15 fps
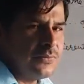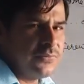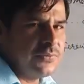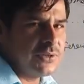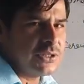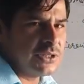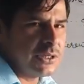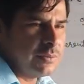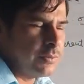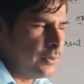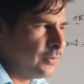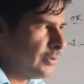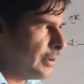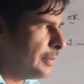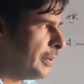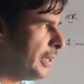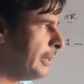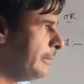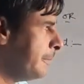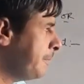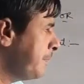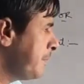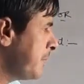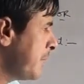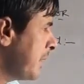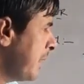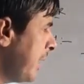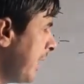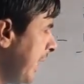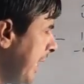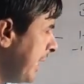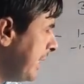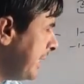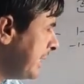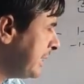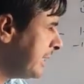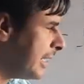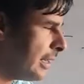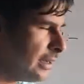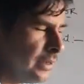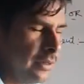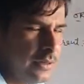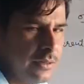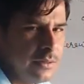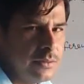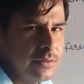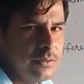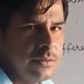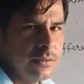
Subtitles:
first term of AP, n is the